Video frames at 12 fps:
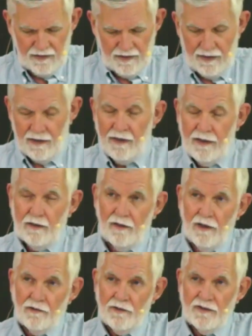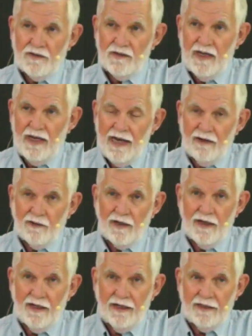Notice how God
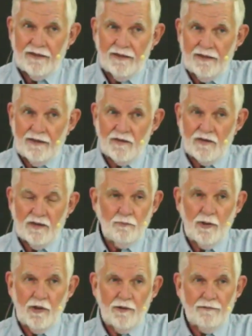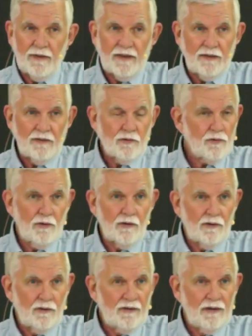is in perfect control of
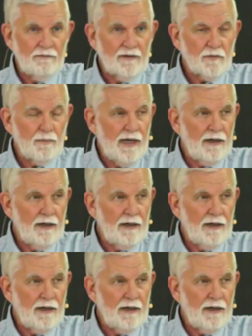his power.